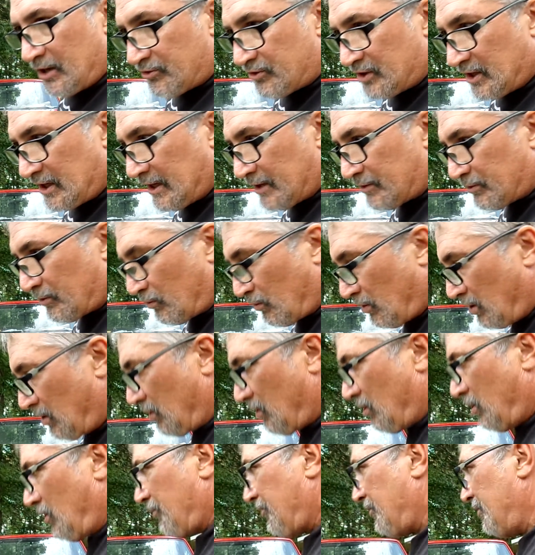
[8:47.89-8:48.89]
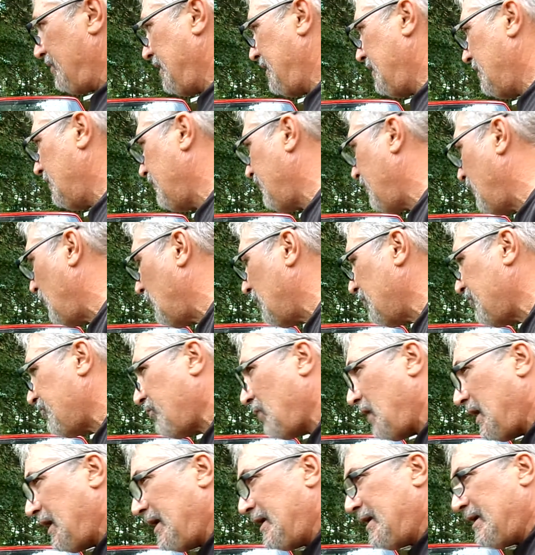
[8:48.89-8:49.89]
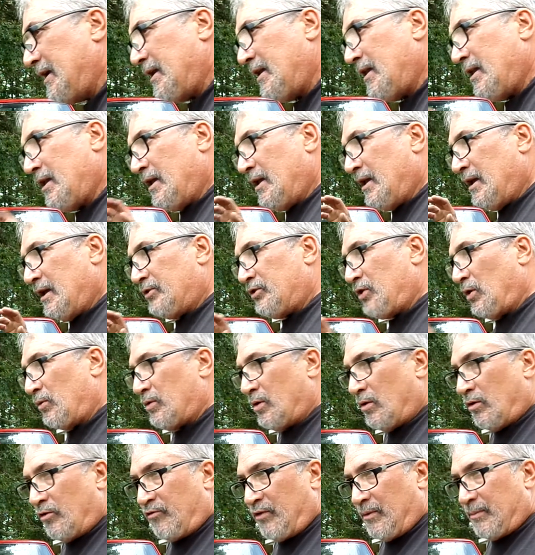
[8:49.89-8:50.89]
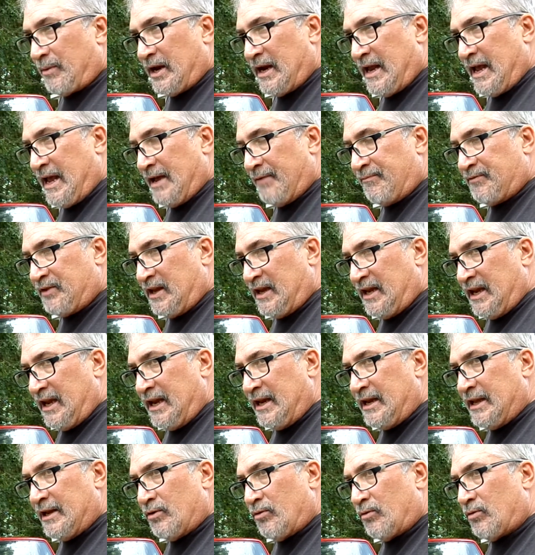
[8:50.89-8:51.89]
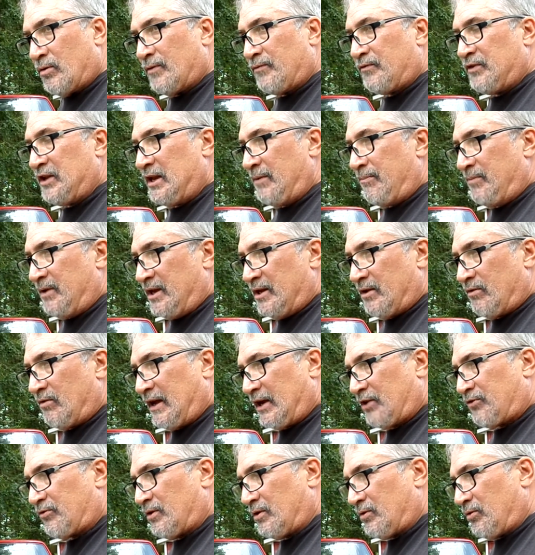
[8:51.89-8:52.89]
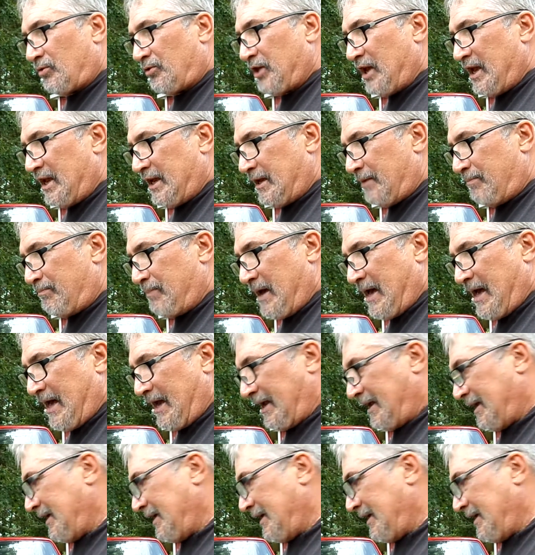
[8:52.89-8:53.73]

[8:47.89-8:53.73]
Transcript: get the wrong alternator for it, so I don't know if I'm going to have to eat it or if DB Electric will take it back.